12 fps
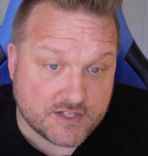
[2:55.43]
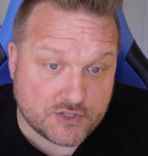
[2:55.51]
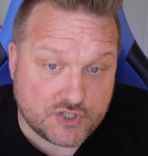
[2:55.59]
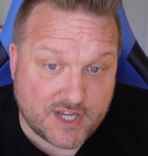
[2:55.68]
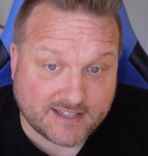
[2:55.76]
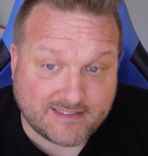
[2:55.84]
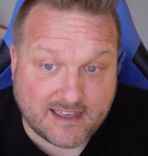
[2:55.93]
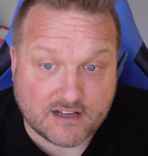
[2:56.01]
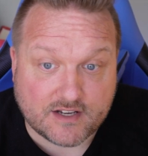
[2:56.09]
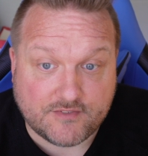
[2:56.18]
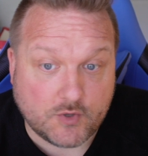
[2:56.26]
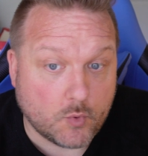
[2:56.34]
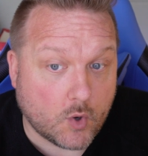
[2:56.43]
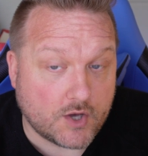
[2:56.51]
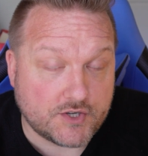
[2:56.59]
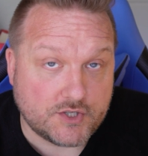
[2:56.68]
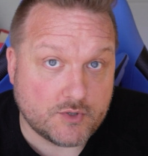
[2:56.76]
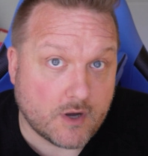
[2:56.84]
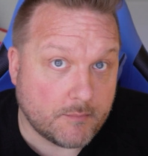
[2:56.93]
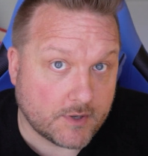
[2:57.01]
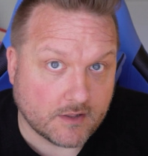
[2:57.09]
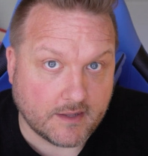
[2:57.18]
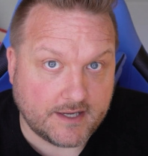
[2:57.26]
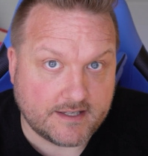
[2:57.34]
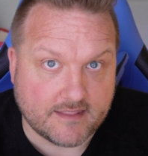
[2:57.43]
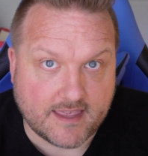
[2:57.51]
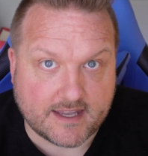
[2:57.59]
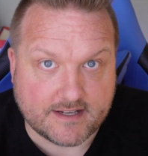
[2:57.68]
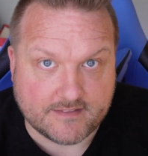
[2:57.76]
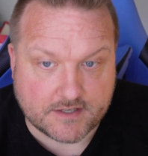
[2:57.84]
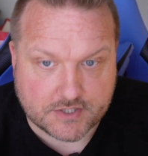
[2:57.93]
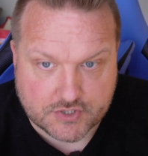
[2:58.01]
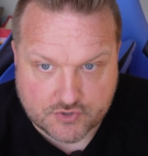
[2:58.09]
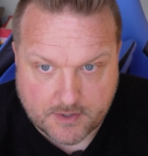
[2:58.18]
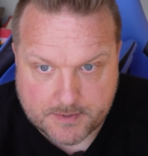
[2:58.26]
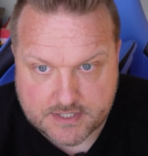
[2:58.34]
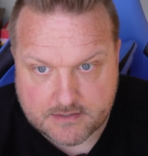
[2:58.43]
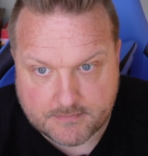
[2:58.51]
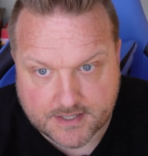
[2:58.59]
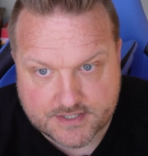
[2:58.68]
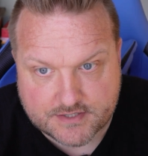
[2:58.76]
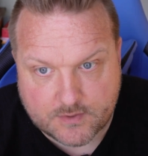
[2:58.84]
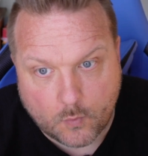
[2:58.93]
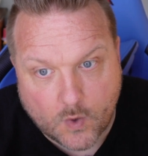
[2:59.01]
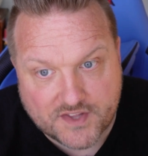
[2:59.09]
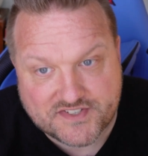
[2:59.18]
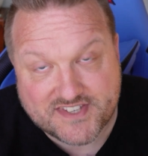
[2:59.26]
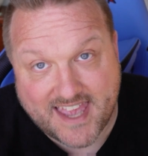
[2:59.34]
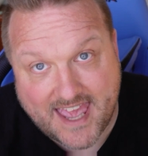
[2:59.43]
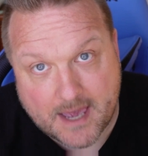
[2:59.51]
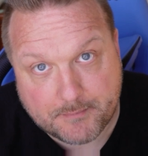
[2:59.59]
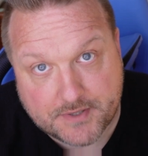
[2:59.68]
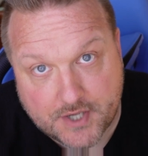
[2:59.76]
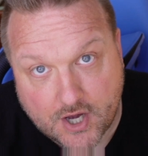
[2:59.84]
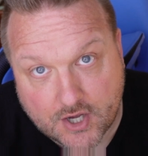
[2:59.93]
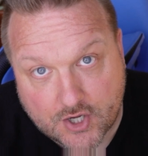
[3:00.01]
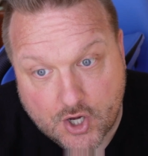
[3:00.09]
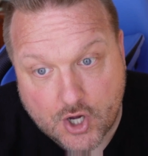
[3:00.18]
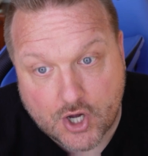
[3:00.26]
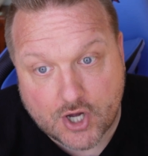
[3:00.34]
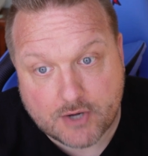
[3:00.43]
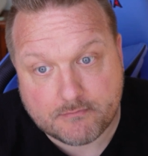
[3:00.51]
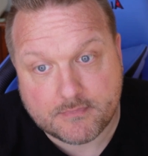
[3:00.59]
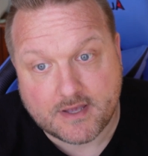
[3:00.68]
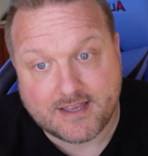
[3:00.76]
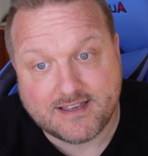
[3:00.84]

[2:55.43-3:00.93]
So check that out if you want to. I'll put a link to that in the description, but it's whatsapp dot com